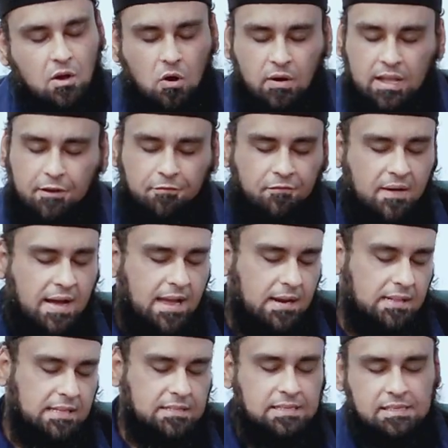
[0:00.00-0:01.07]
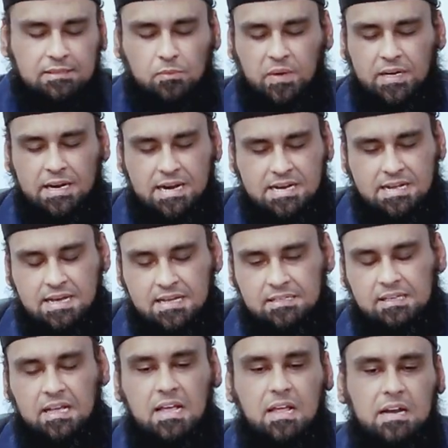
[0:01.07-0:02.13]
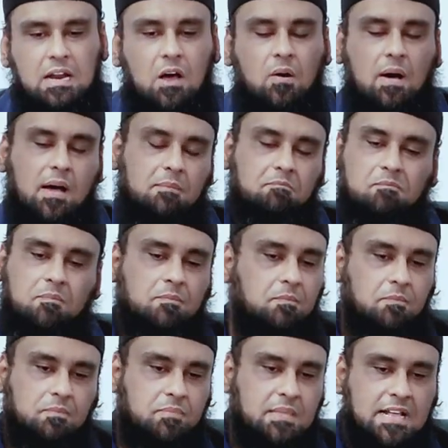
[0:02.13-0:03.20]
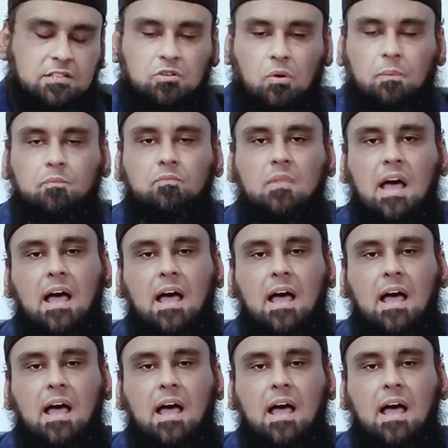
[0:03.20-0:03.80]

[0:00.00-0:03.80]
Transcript: Okay, fine, this is what it is. Now uh, that's all.